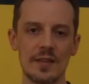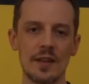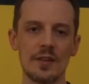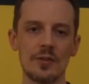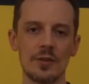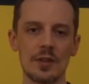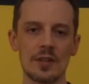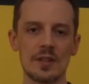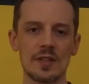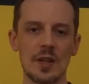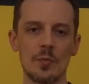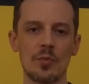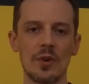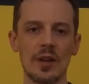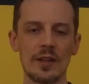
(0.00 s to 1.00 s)
then you can
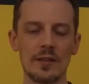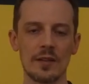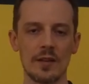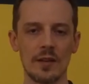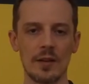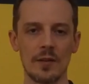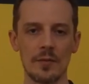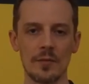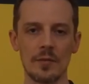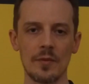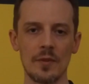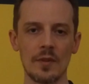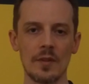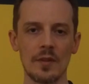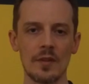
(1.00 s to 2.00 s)
separate
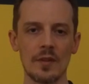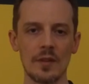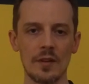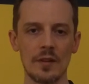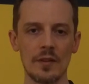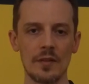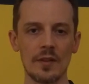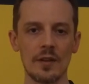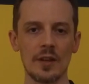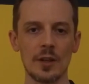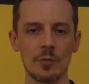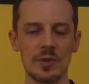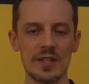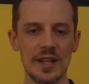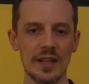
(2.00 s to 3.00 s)
the
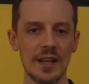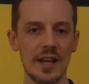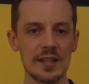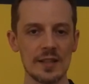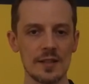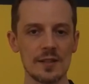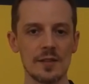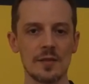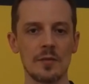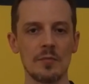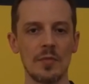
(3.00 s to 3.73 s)
liquids and gases